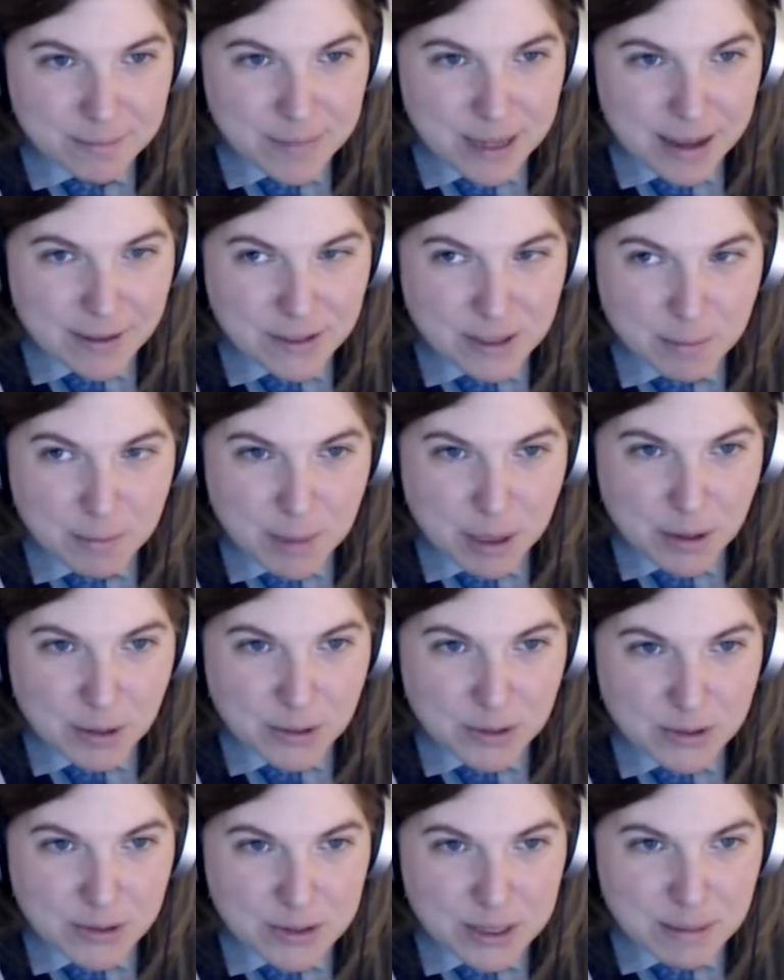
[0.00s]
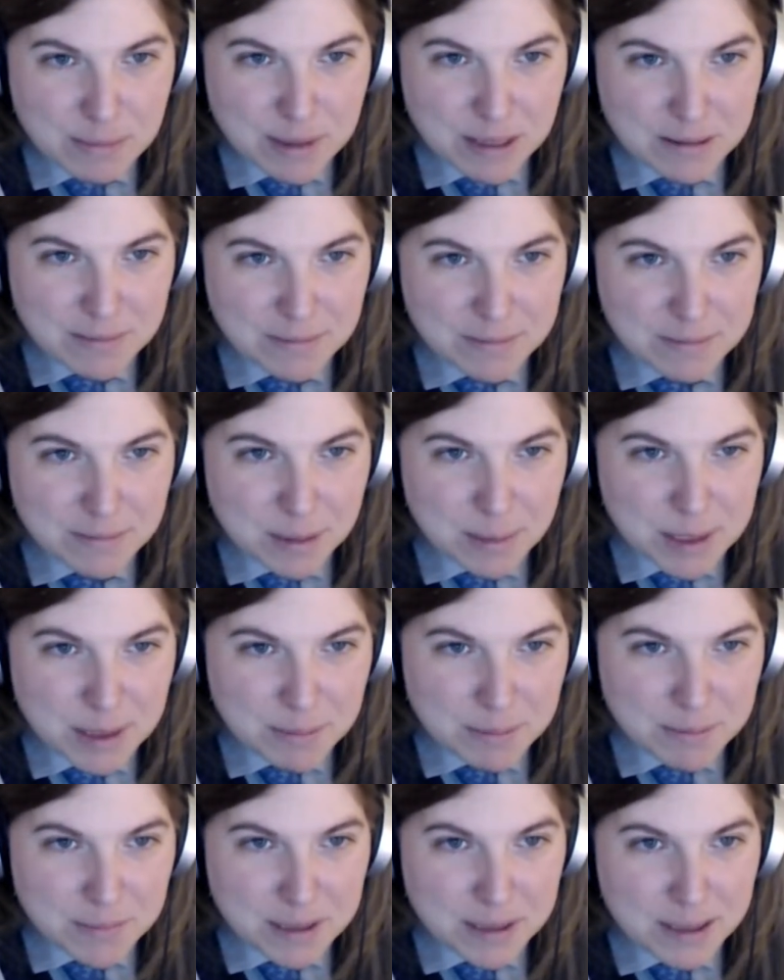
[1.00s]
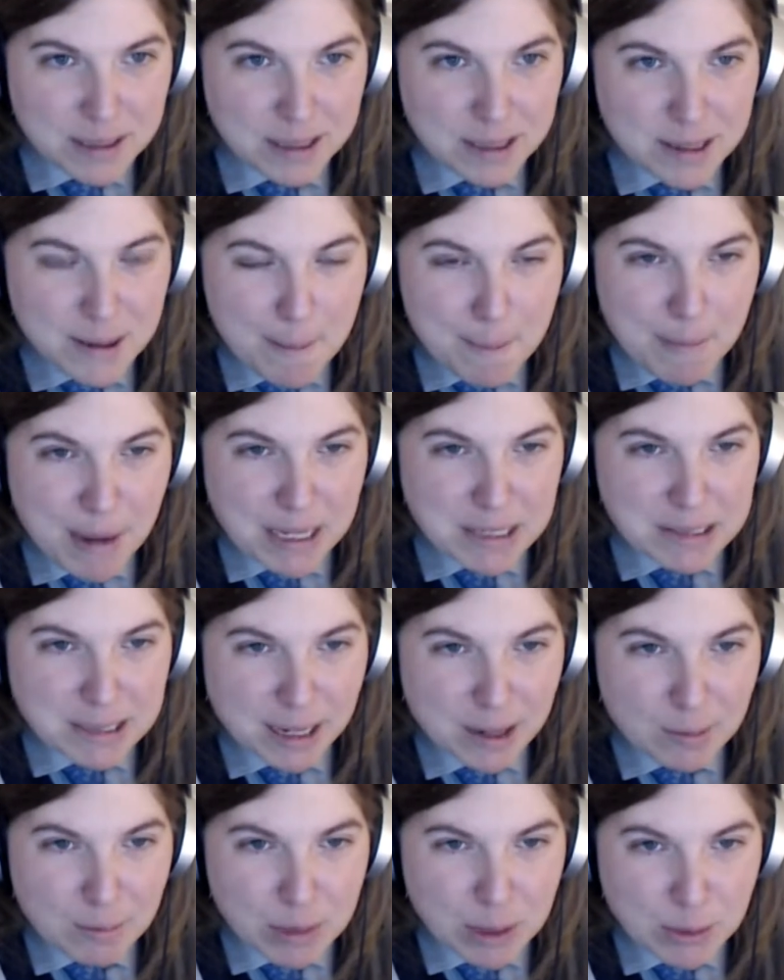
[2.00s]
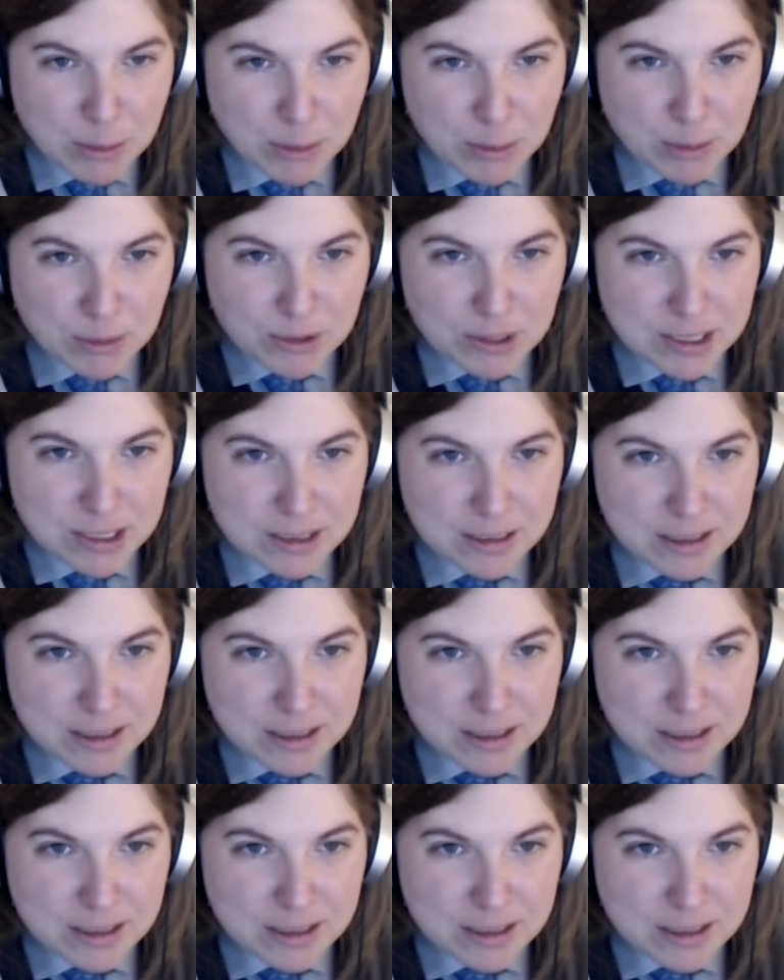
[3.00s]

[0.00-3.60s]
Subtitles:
have some beers or something, maybe some Moscow Mules.